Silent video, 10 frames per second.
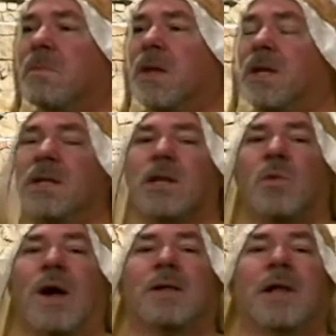A little
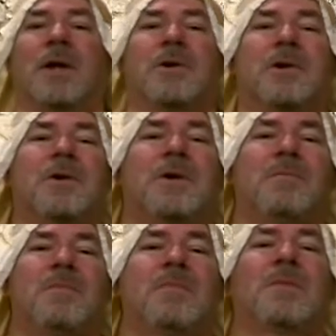while later,
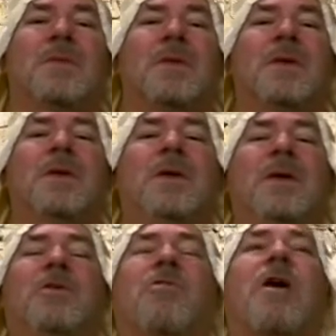he
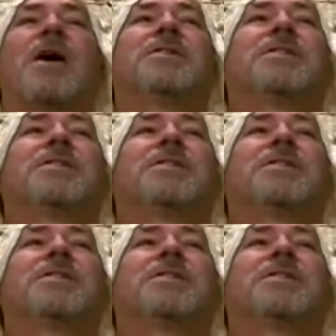cries